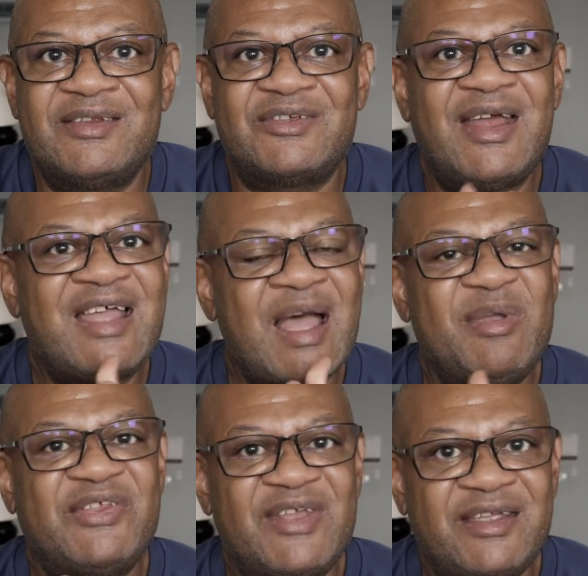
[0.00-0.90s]
So that got
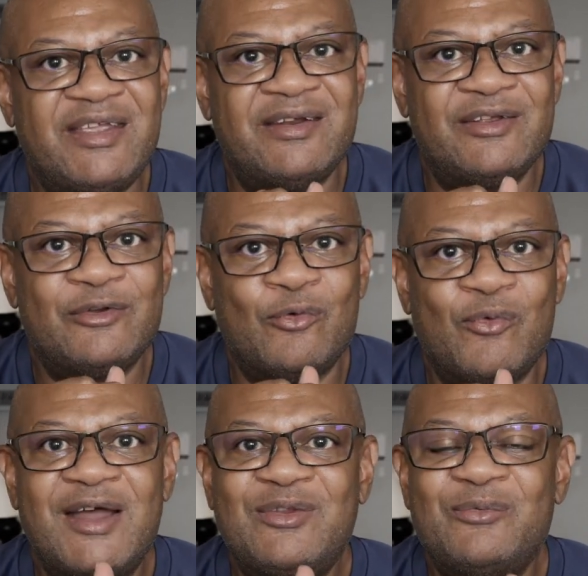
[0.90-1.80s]
me thinking,
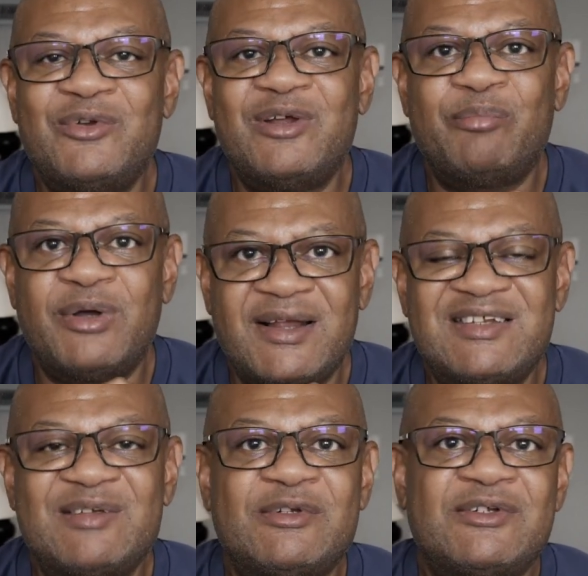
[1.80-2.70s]
what would a
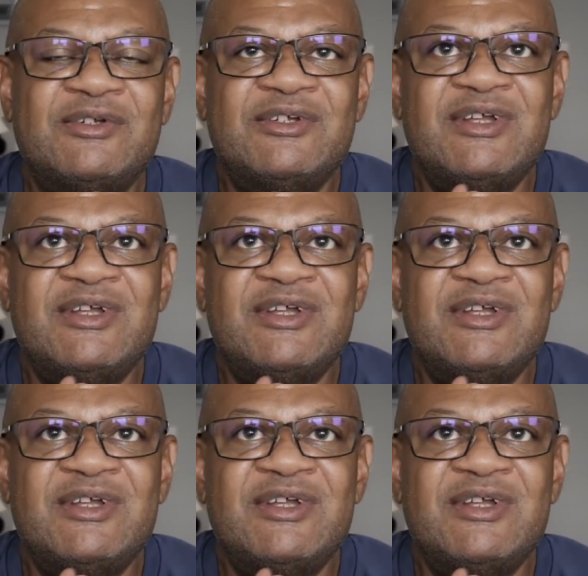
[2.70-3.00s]
possible